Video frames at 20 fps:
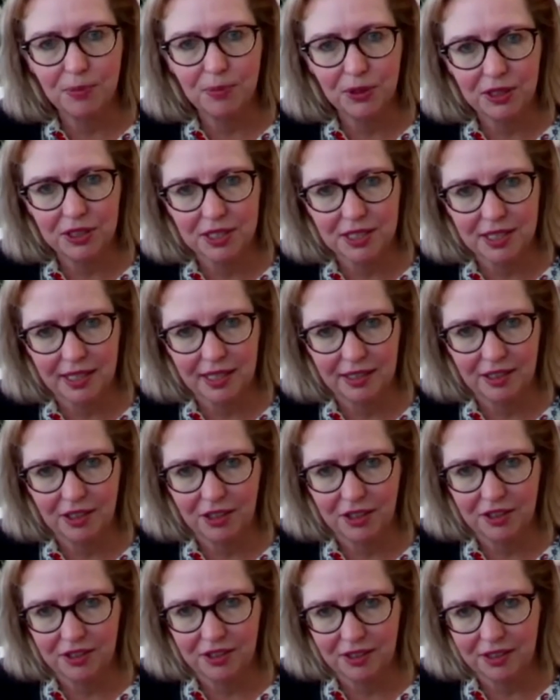because they
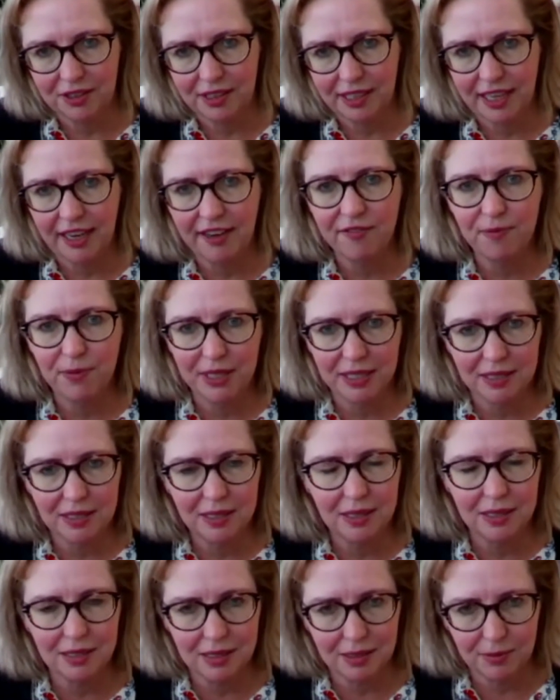know that the AVMED
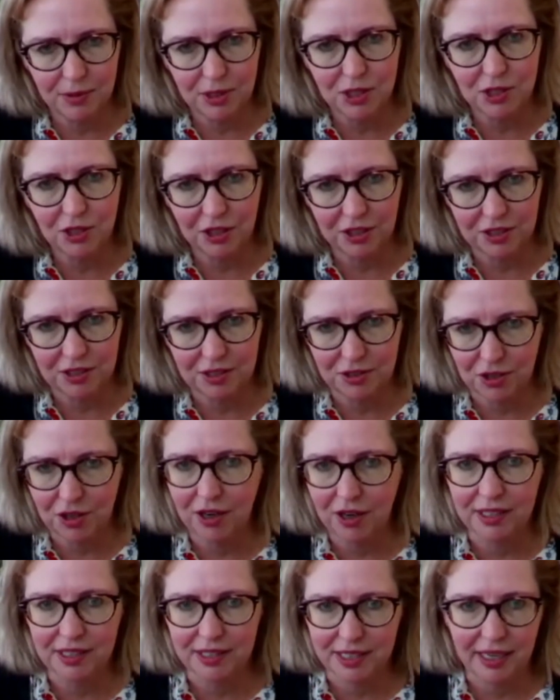system is not
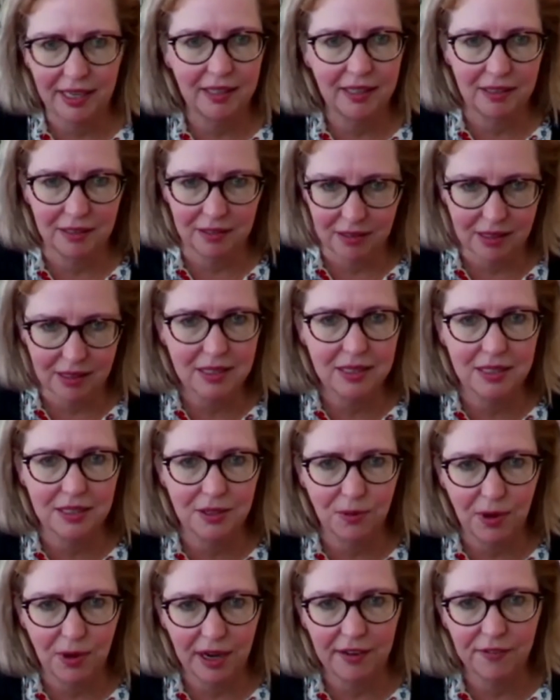trying to take the licence
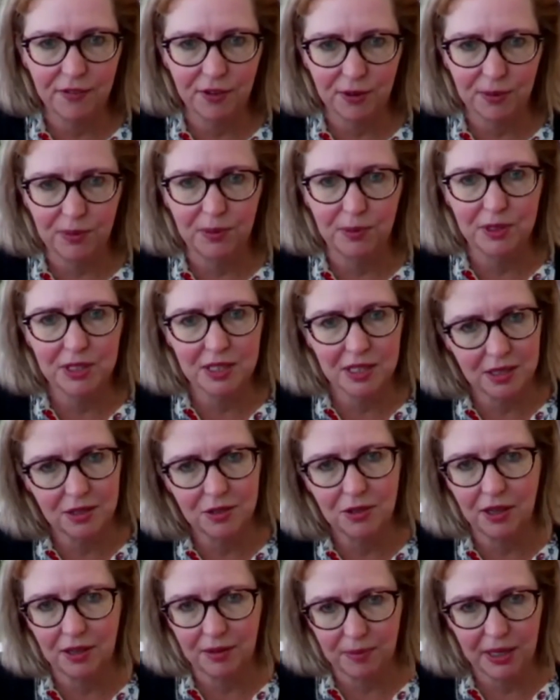away from them. It's just
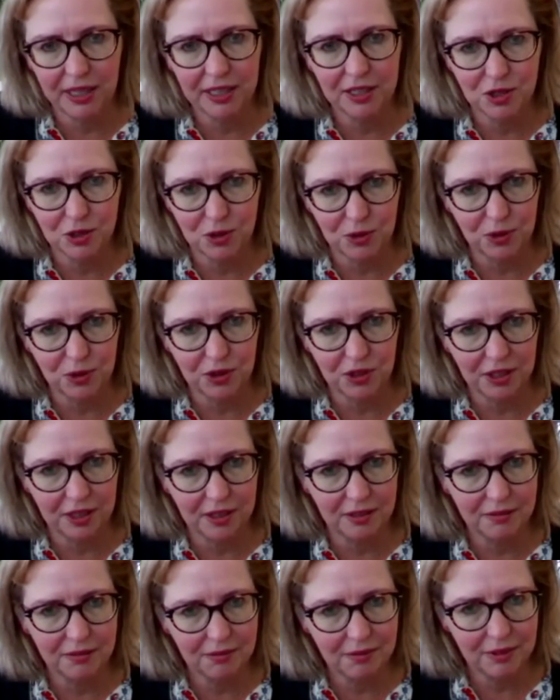trying to make sure
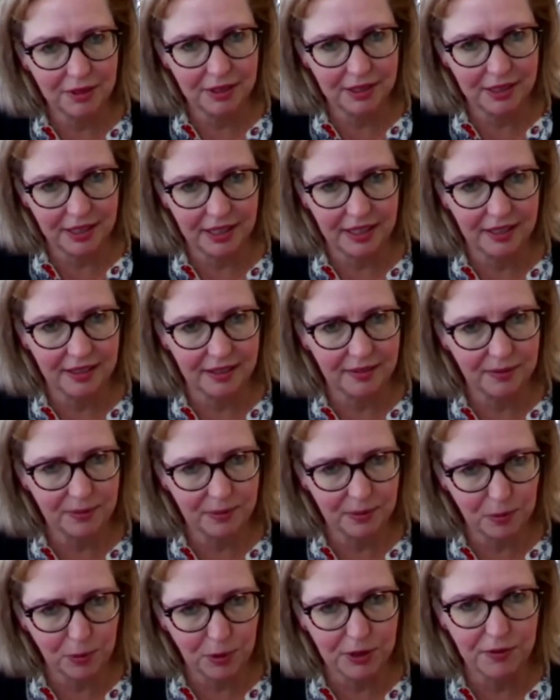that
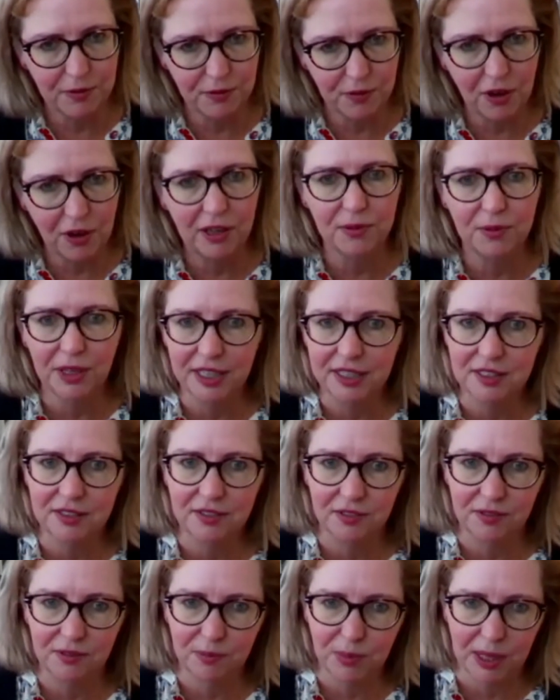we find ways
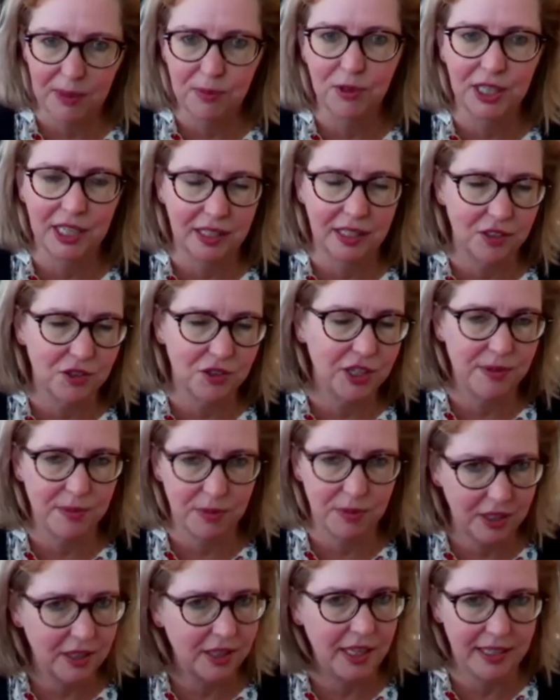of people getting the
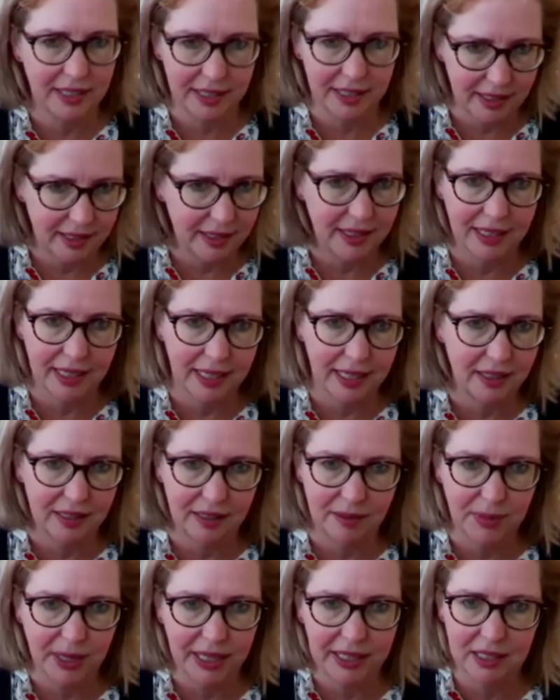treatment that they need and then getting
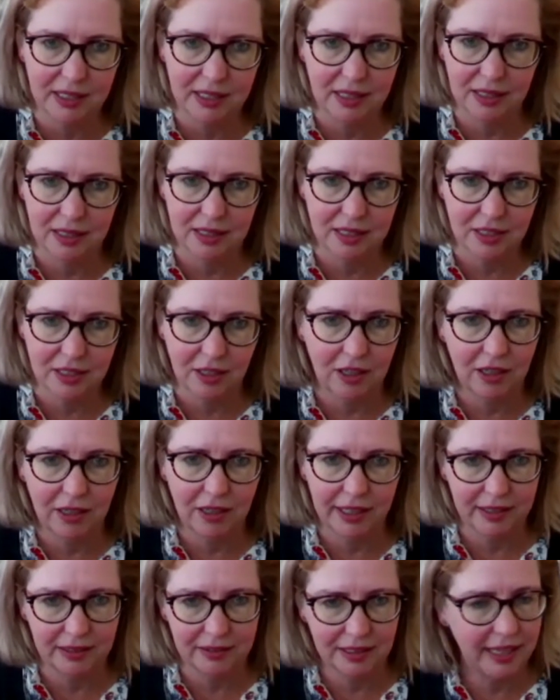them back into the
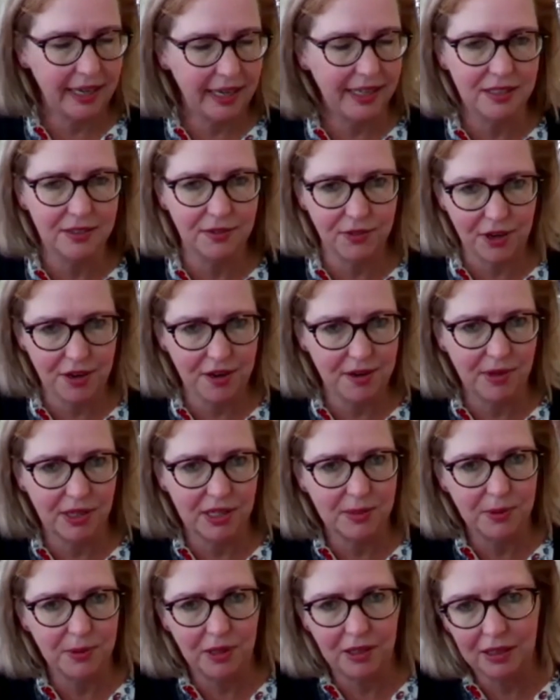sky. And Kate's very
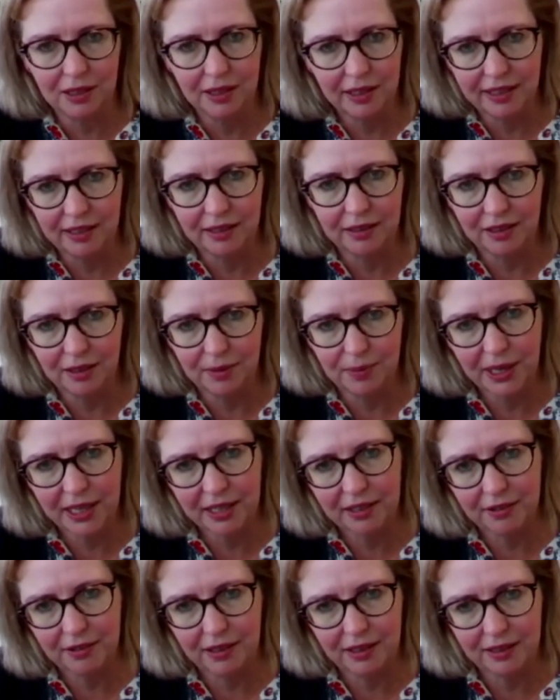much behind that, and I
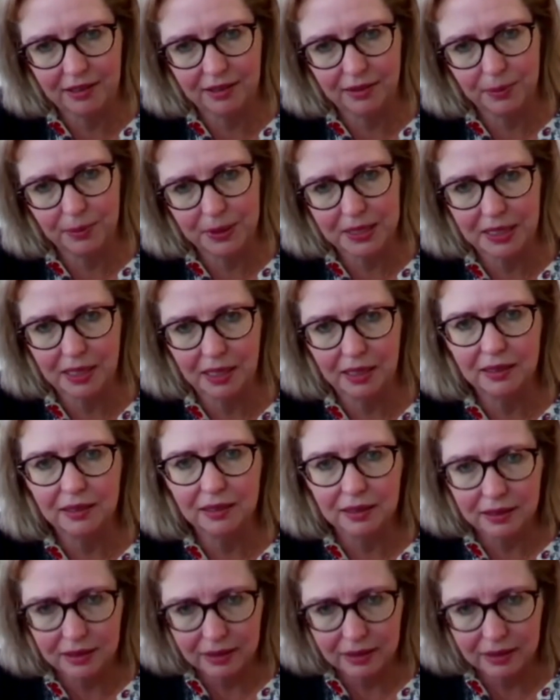back her 100%.